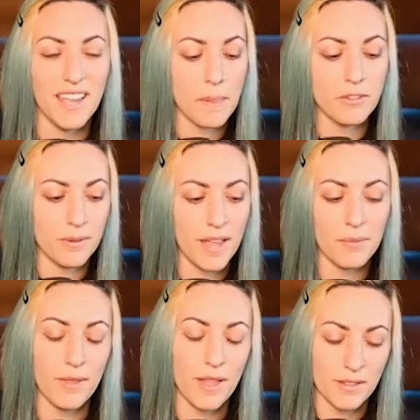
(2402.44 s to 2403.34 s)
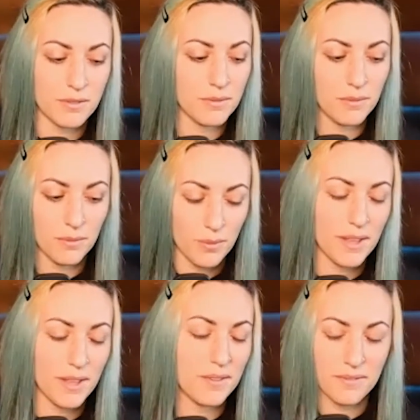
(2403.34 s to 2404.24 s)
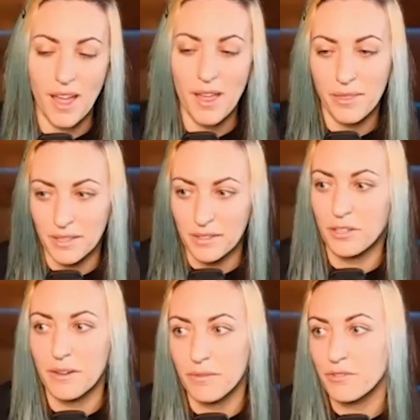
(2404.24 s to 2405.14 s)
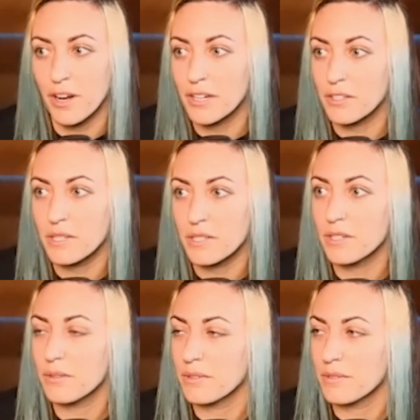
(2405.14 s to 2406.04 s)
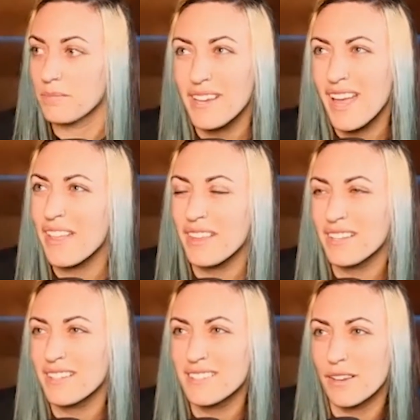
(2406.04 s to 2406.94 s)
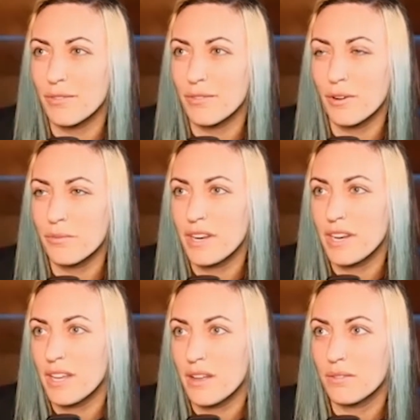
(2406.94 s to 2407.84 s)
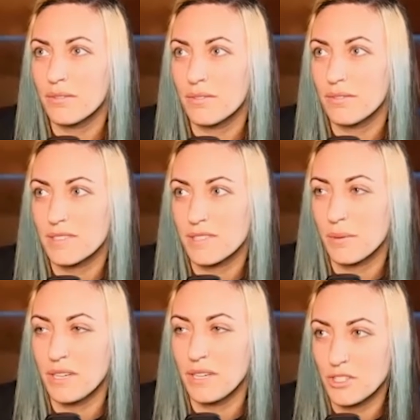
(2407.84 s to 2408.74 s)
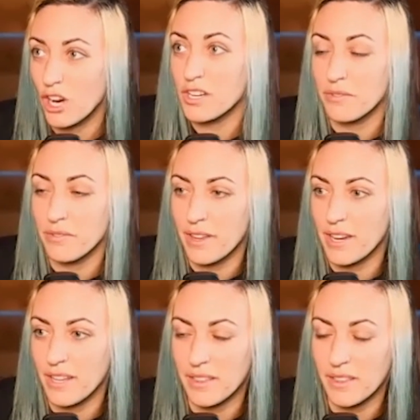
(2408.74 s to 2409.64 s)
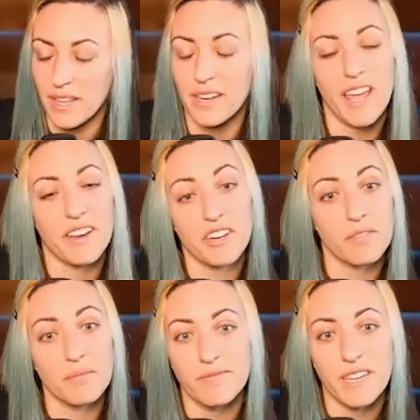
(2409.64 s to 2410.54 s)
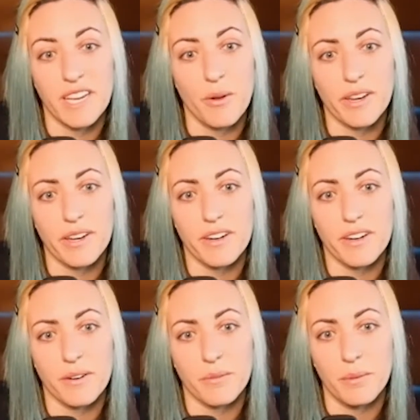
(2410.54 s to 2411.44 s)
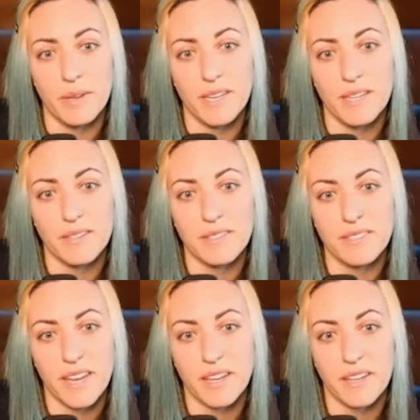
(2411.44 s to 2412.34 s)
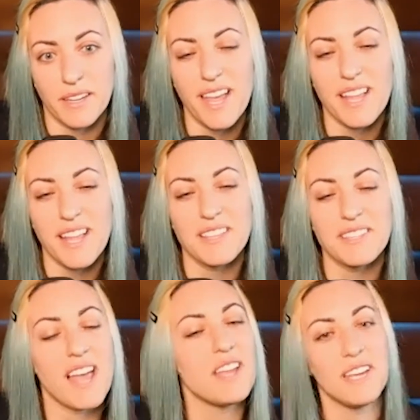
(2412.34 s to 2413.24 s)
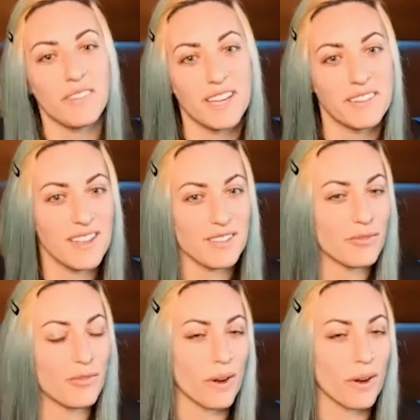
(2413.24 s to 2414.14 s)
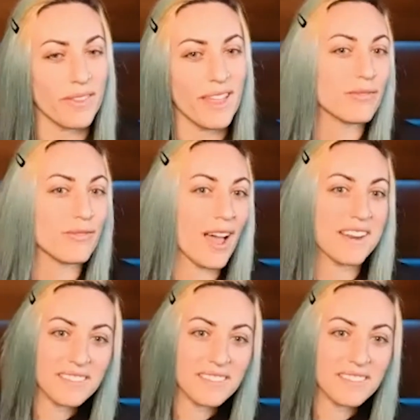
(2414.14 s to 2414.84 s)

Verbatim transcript: So yeah, that's what I think the creative director would do. But yeah, I think that's it. Photo, video, someone in charge of it, and then an editor. Video editor would be sick. And that's ideal. Like that's four. That's fine.